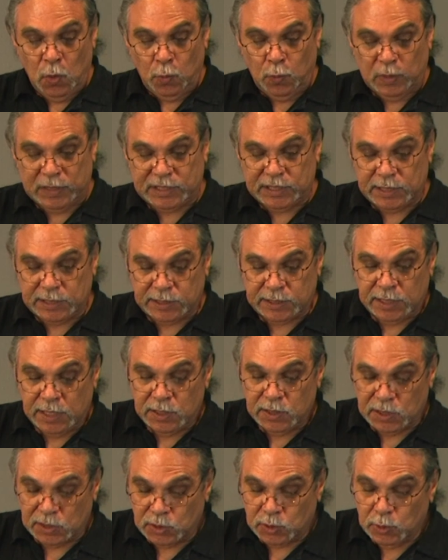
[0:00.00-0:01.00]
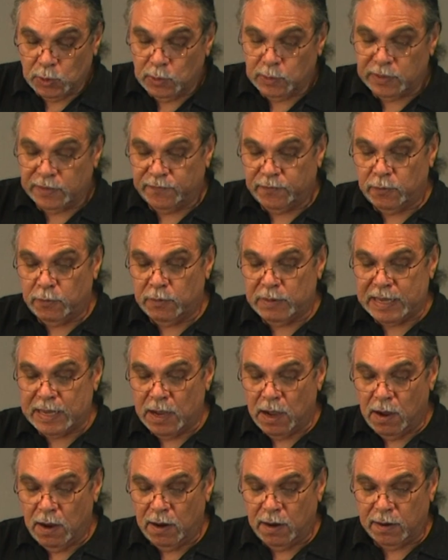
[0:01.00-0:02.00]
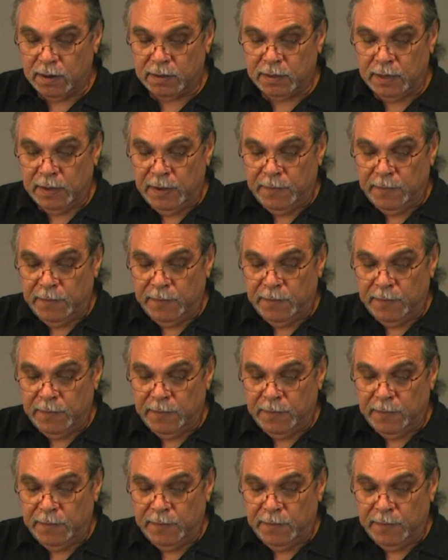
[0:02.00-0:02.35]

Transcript: which is the truth of who we are.